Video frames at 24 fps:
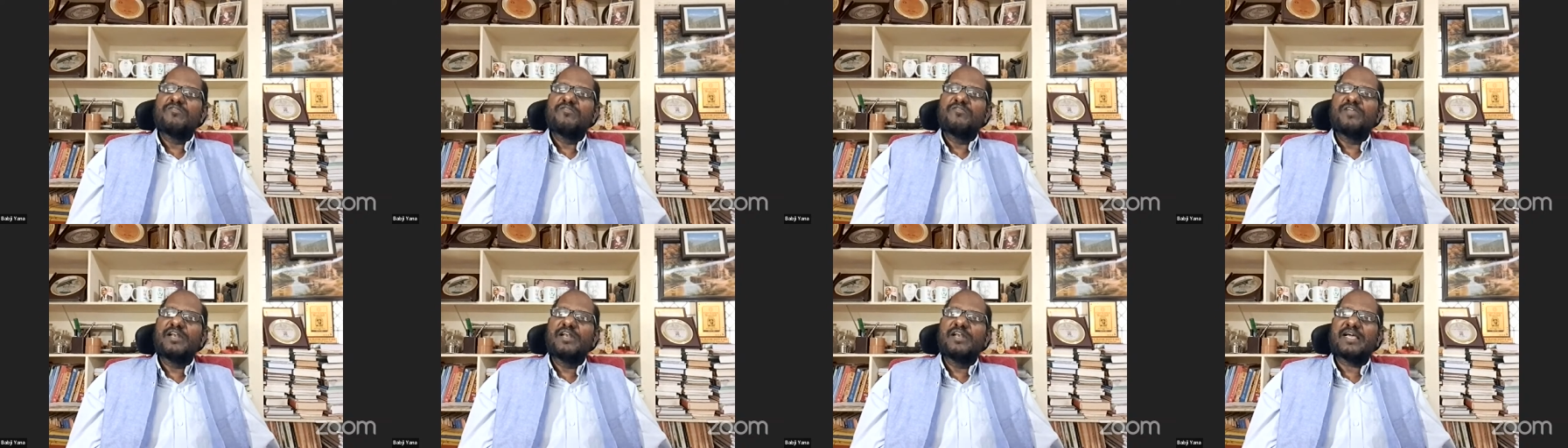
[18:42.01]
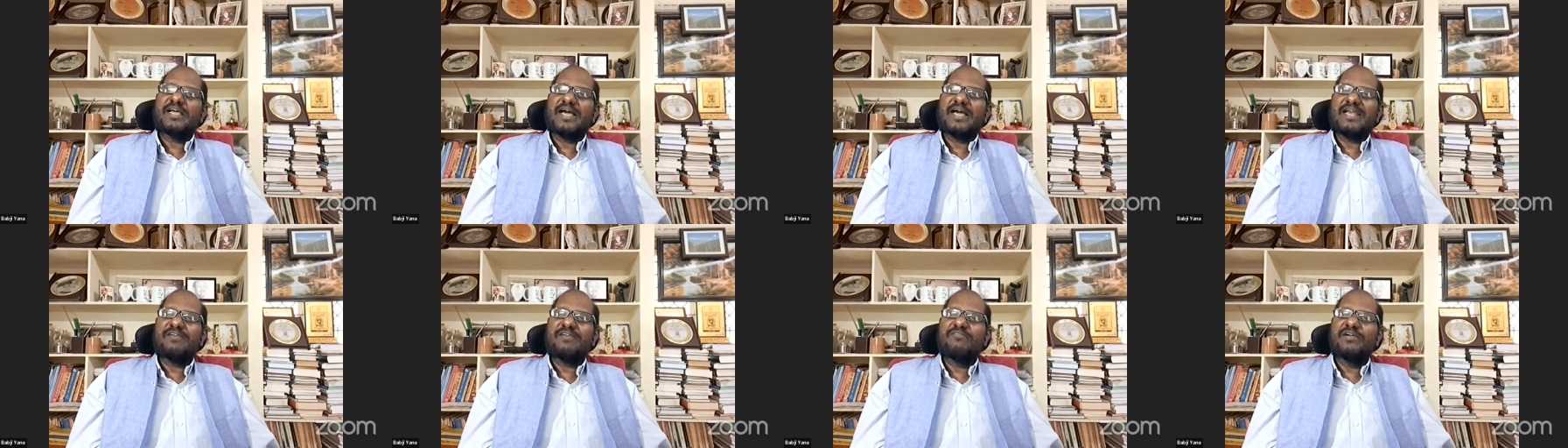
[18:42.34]
will
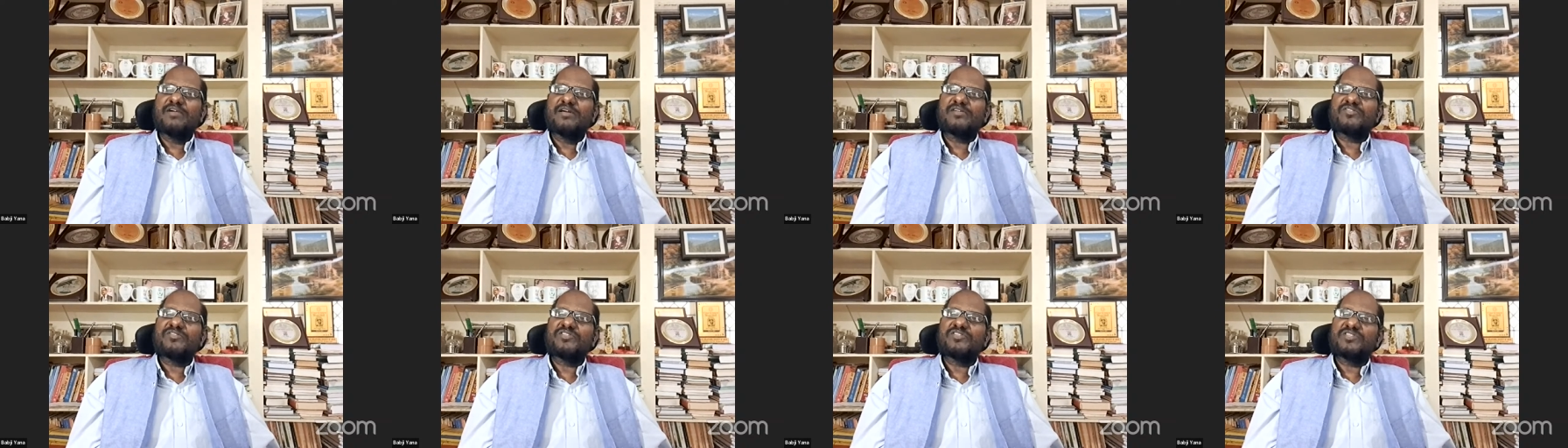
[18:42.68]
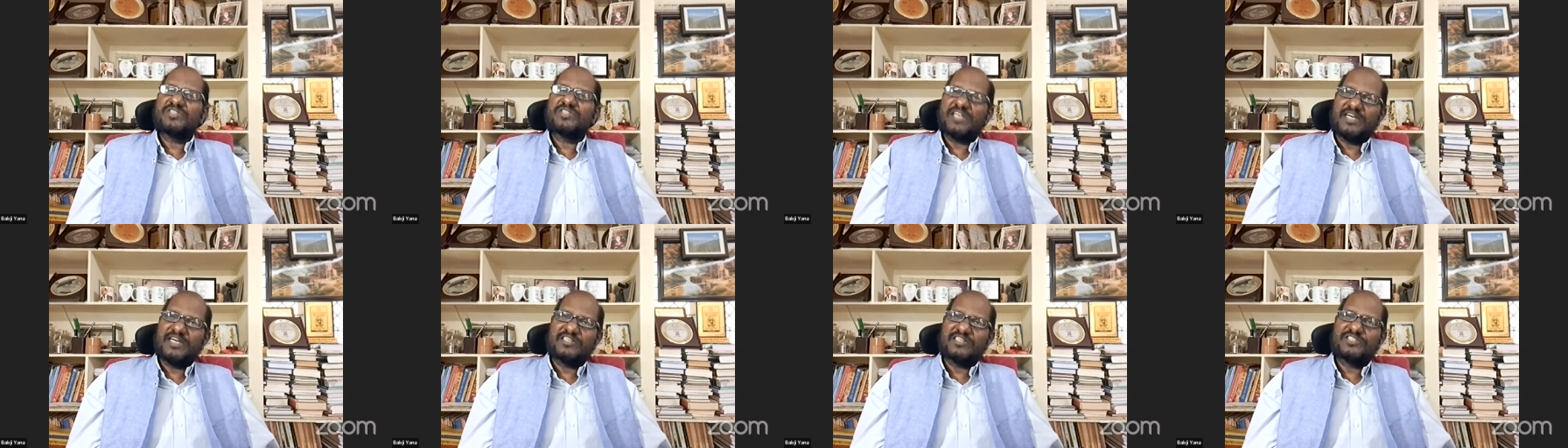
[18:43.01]
convert
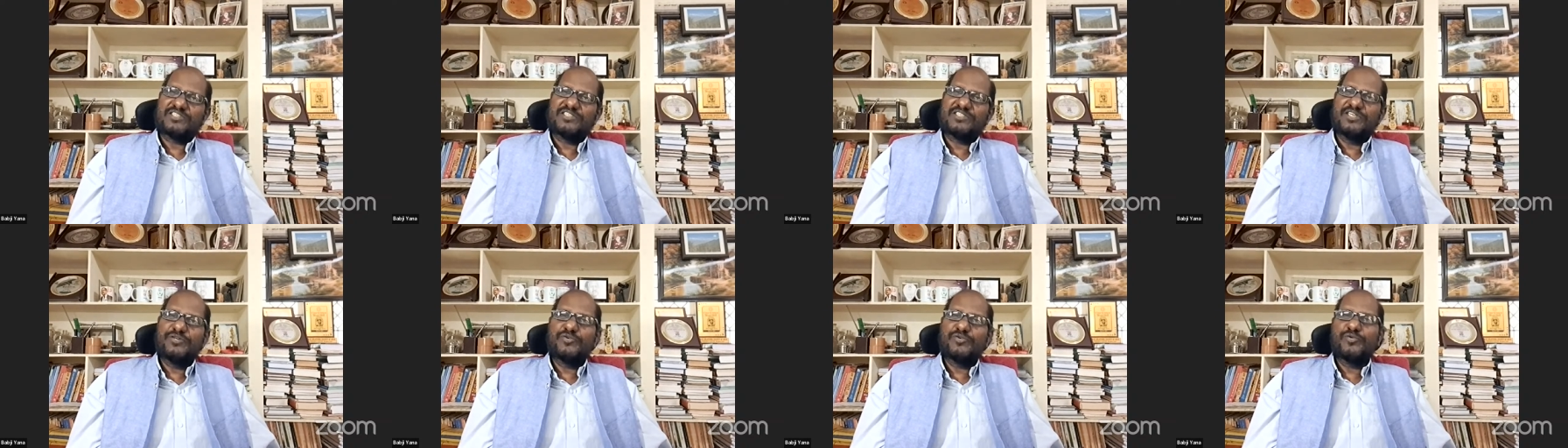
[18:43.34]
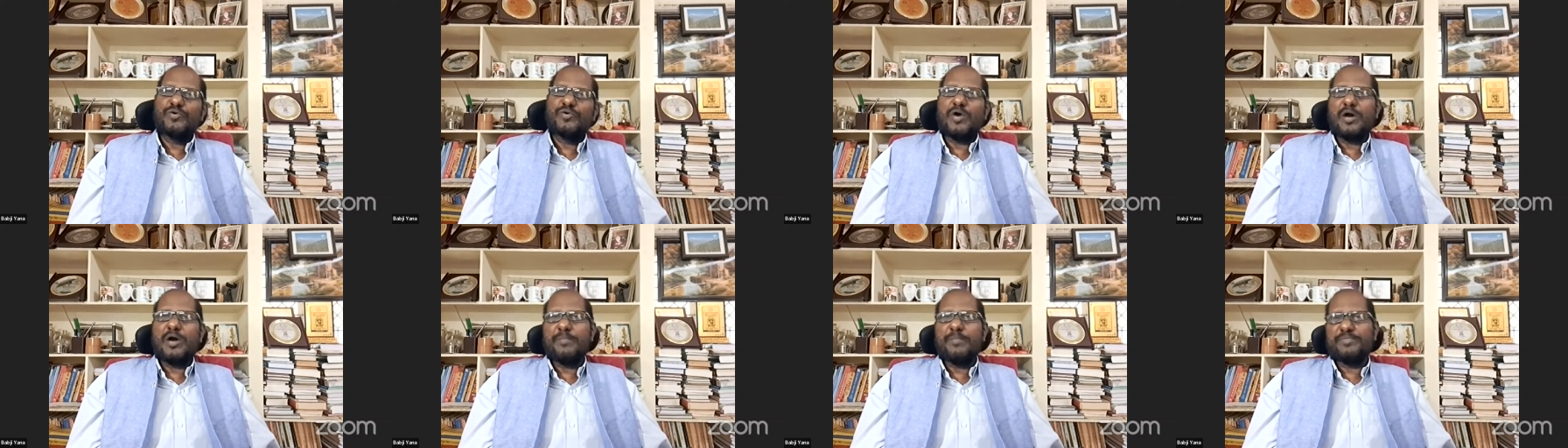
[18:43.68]
threats
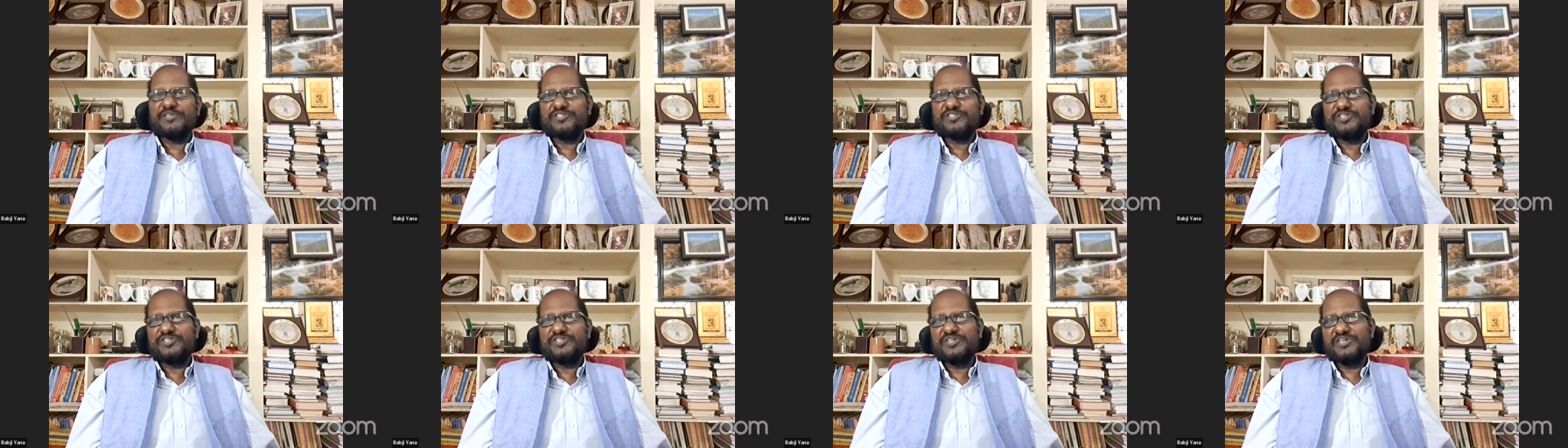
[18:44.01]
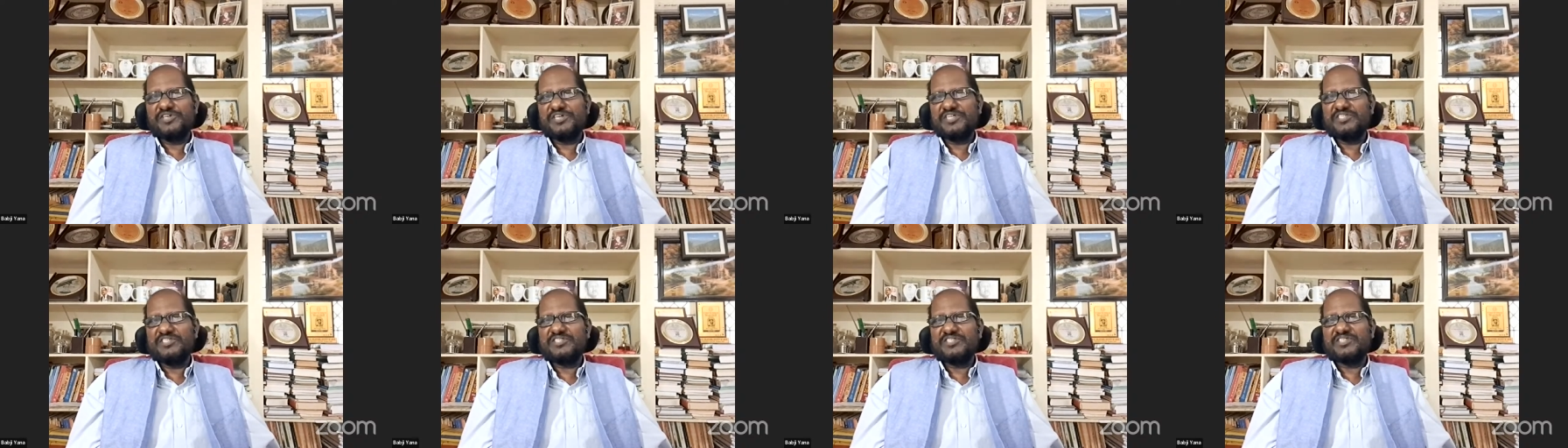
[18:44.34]
into
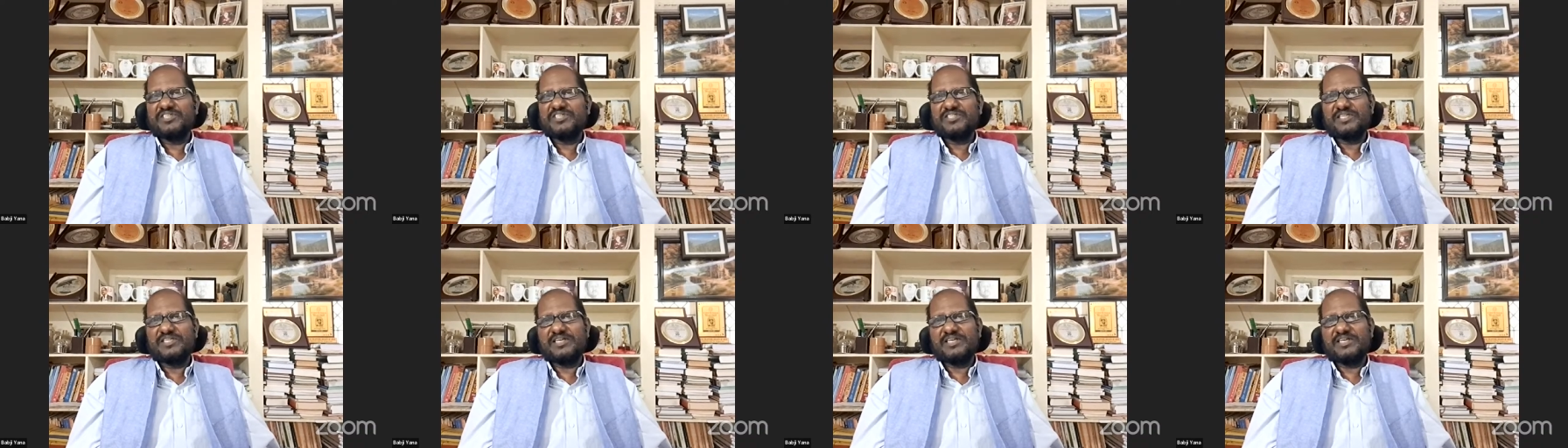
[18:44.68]
opportunities.